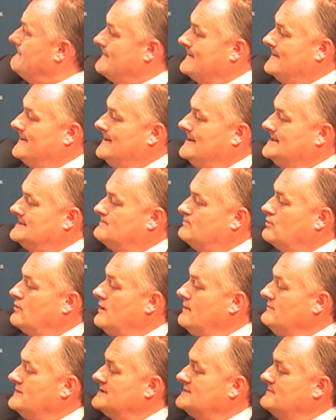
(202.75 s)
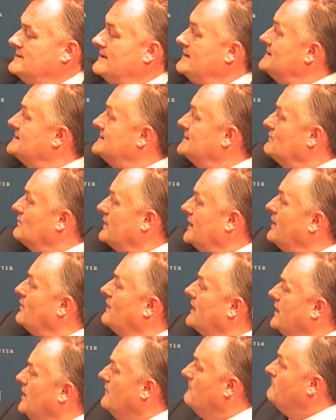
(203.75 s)
And they promised me this would work. Here we
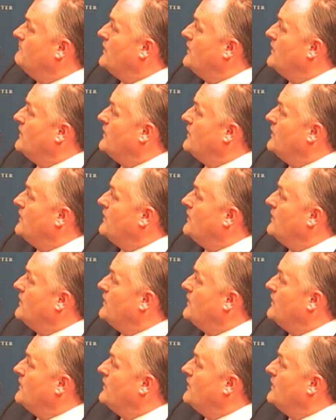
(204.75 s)
go.